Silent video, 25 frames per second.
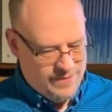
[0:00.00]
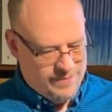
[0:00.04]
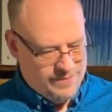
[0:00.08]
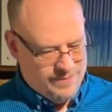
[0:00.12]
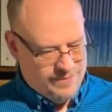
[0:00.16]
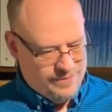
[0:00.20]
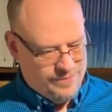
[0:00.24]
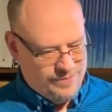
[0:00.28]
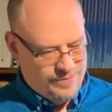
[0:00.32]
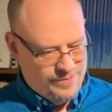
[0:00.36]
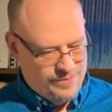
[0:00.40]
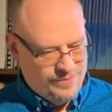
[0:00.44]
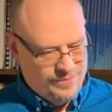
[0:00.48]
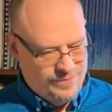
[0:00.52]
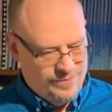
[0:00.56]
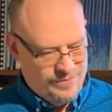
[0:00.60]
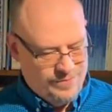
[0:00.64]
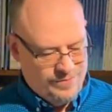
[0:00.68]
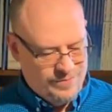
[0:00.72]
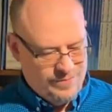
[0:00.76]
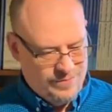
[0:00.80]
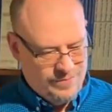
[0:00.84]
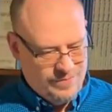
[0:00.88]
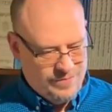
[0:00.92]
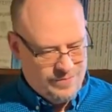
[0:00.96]

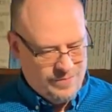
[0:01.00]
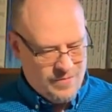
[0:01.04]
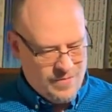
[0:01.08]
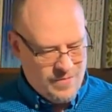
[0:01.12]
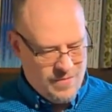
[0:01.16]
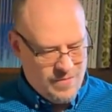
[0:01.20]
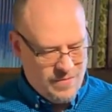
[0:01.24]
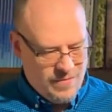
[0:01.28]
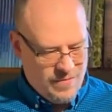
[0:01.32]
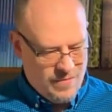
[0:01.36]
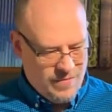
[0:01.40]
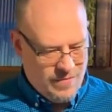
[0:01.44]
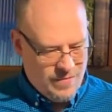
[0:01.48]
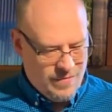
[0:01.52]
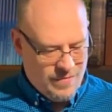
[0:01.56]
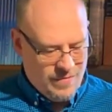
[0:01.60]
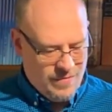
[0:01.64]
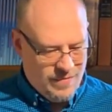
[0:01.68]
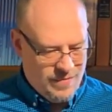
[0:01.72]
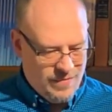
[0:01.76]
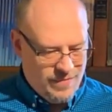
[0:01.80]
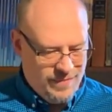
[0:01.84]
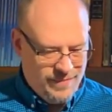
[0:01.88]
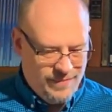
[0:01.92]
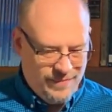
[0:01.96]

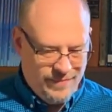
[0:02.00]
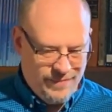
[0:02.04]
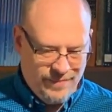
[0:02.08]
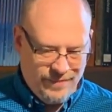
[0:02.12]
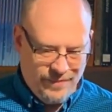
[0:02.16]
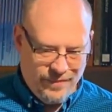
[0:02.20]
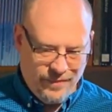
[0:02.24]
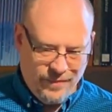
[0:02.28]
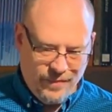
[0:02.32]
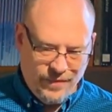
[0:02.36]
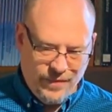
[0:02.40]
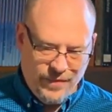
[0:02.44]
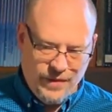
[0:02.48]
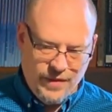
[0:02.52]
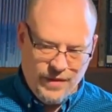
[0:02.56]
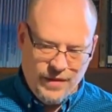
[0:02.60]
[no speech]